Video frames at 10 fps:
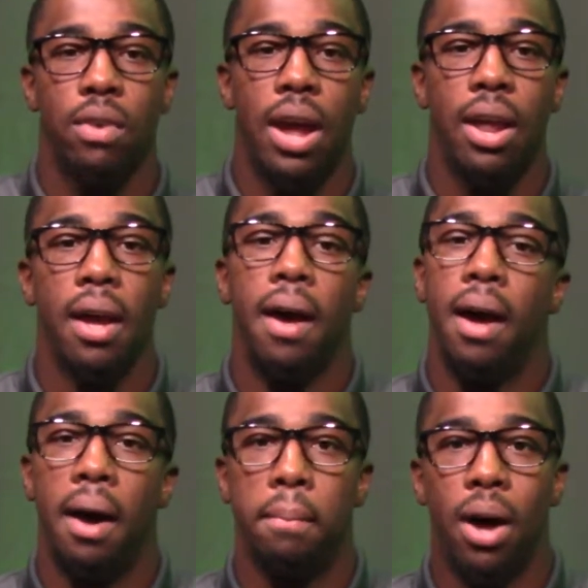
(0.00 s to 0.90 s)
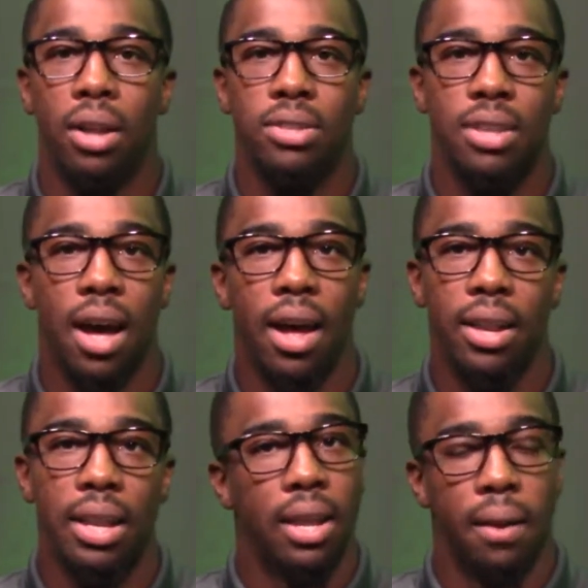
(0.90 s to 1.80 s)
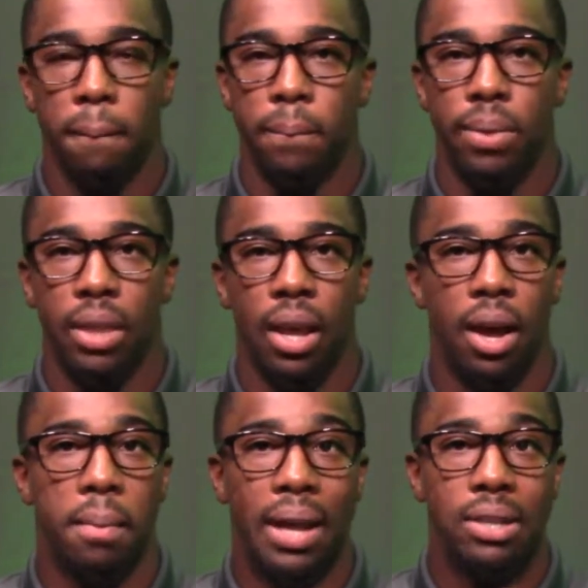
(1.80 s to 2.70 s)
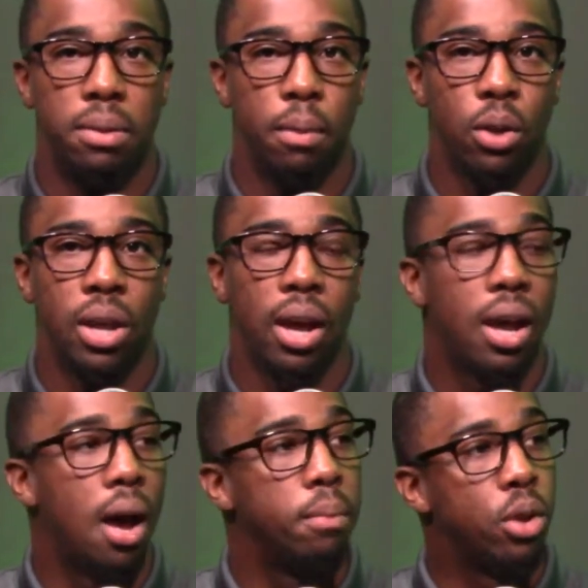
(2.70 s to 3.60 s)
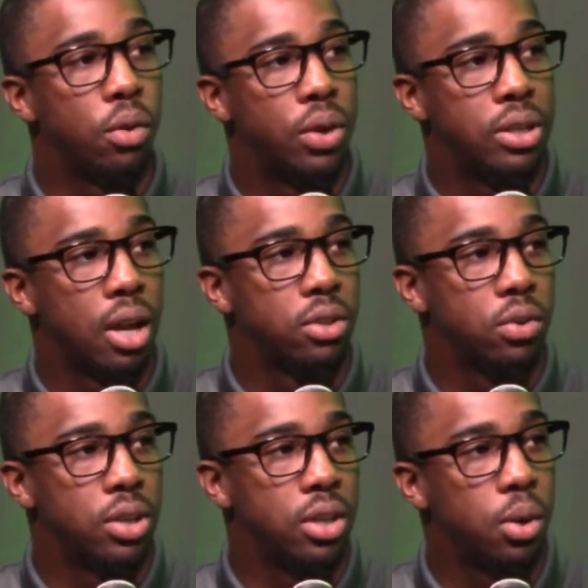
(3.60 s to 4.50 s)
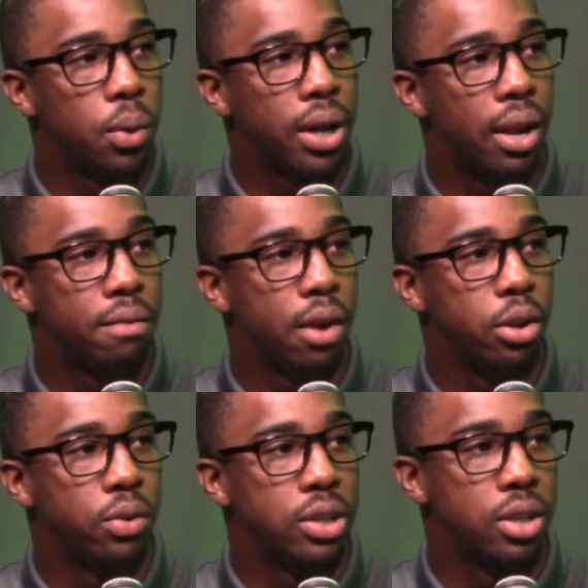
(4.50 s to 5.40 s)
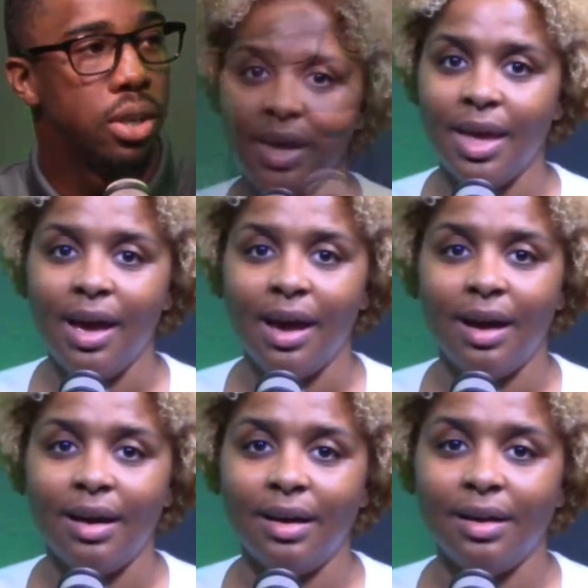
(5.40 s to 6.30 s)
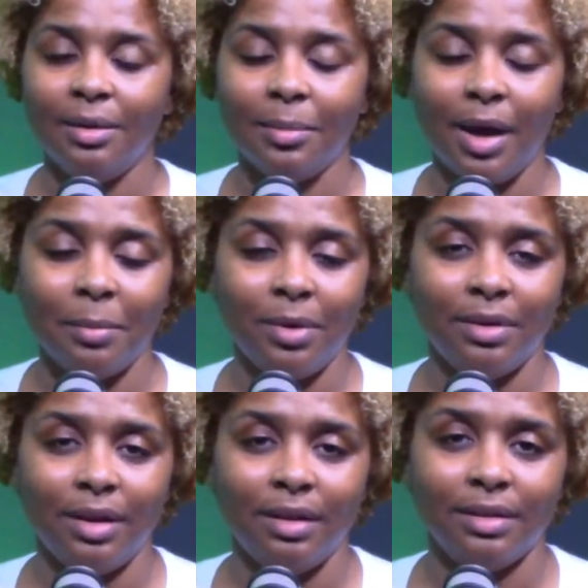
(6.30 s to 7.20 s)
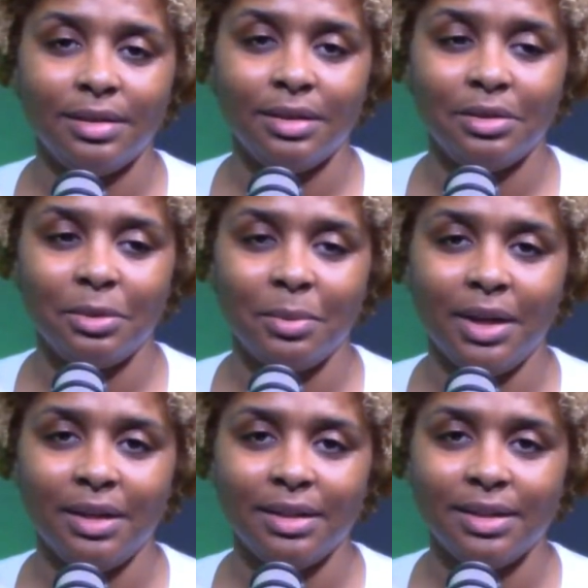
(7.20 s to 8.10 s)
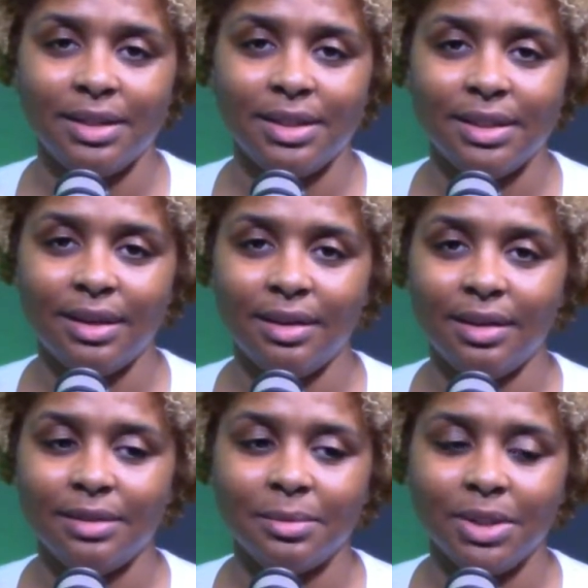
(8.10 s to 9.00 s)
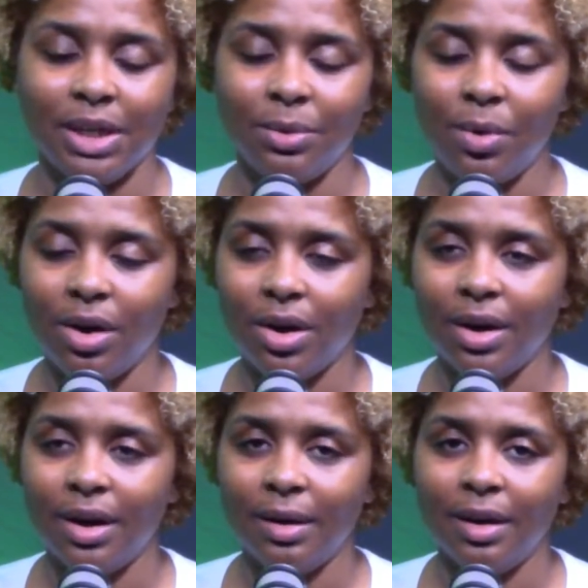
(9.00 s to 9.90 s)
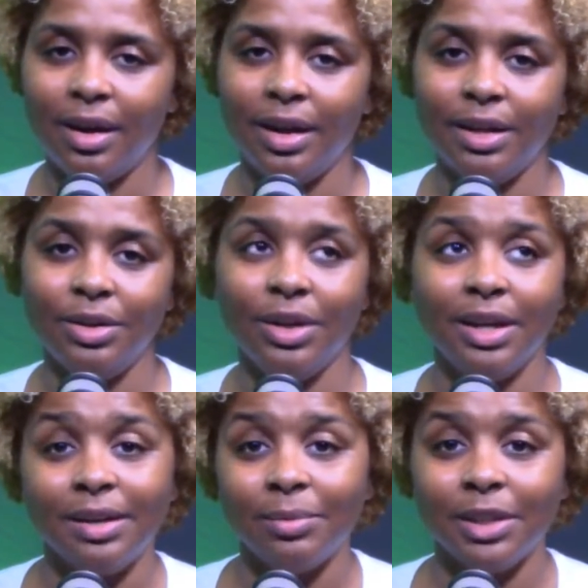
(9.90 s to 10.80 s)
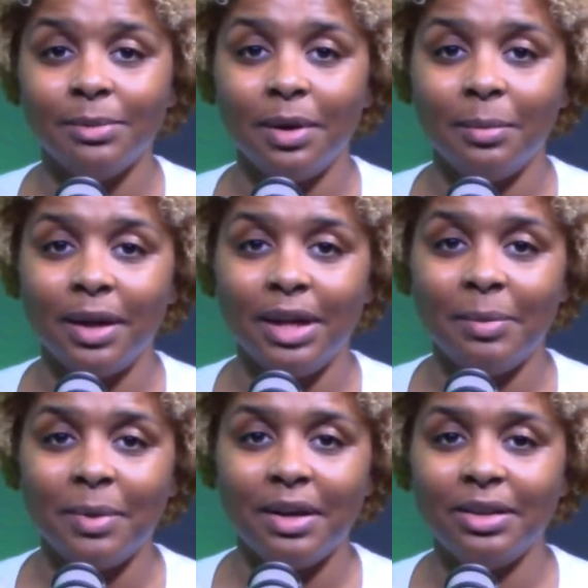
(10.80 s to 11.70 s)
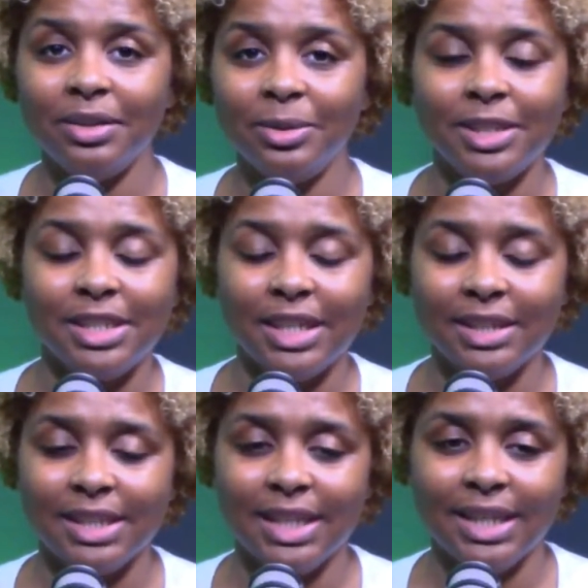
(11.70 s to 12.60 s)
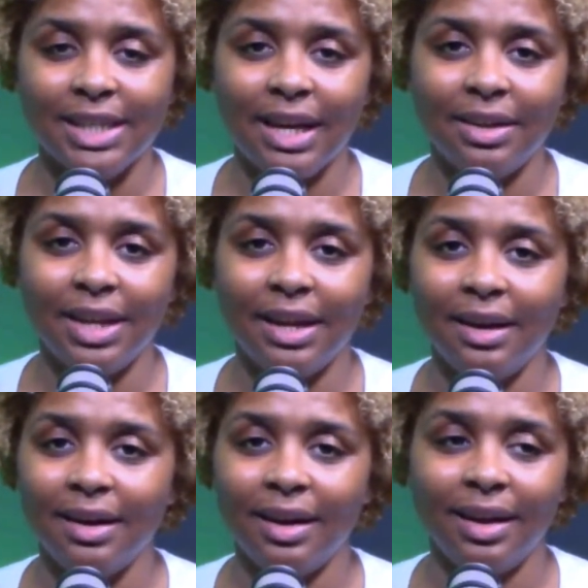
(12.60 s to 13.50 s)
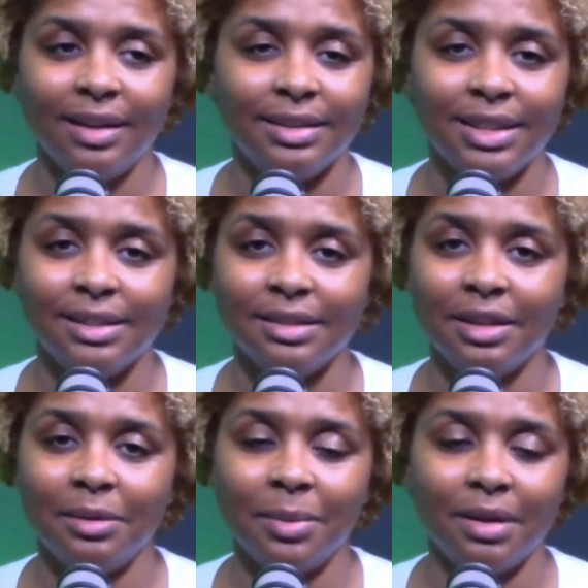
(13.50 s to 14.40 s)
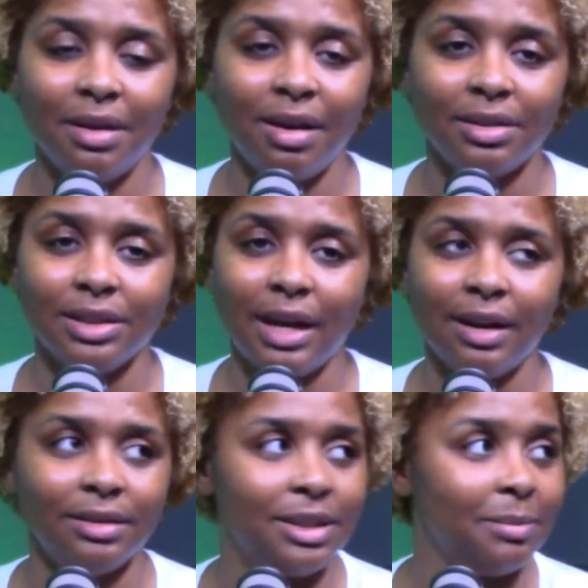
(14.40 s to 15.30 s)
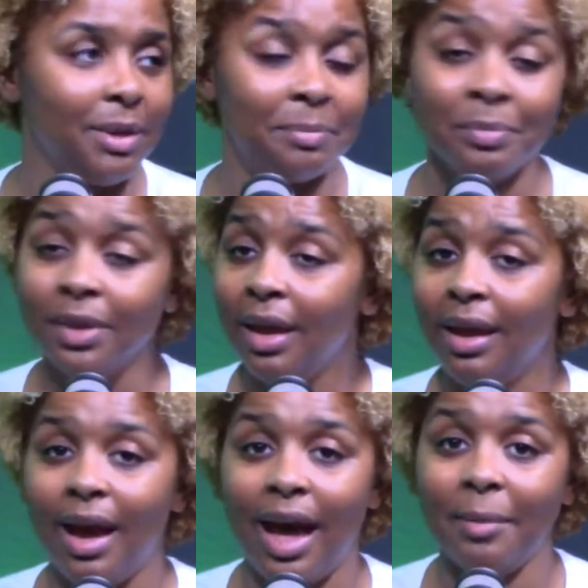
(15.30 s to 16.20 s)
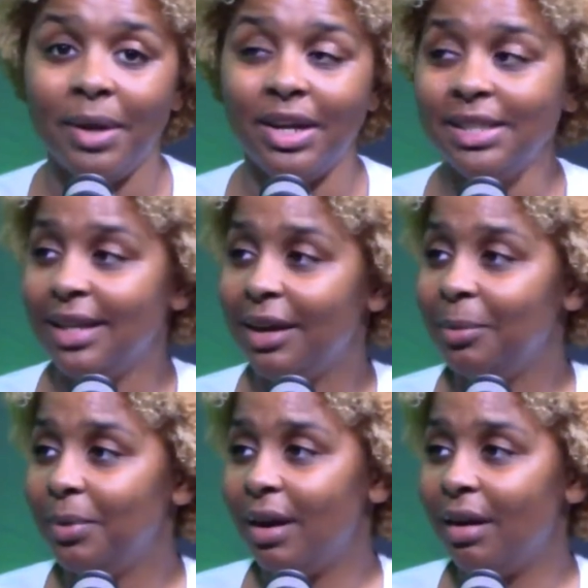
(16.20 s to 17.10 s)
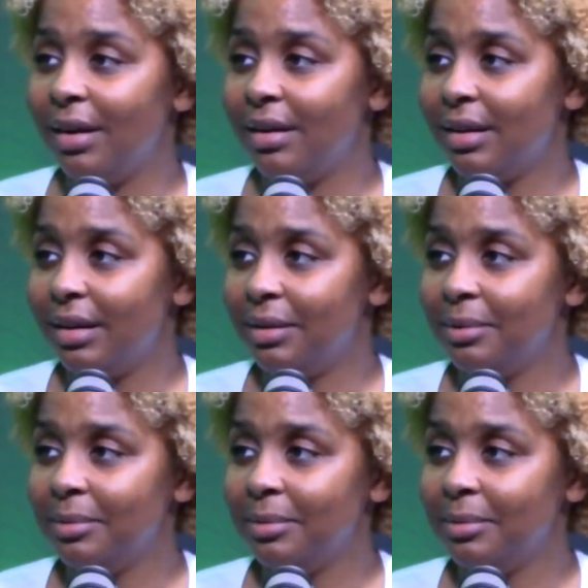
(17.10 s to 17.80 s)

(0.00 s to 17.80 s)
right, Ahmad Scott. At gmail.com. You can reach out to Regina. Where can they find you, Regina? I'm on all the social medias as Regina Walker, and you can reach me on my email. You shall see it down there, and just give me a call. Shout out to me. I'm here to help. We're all here to help.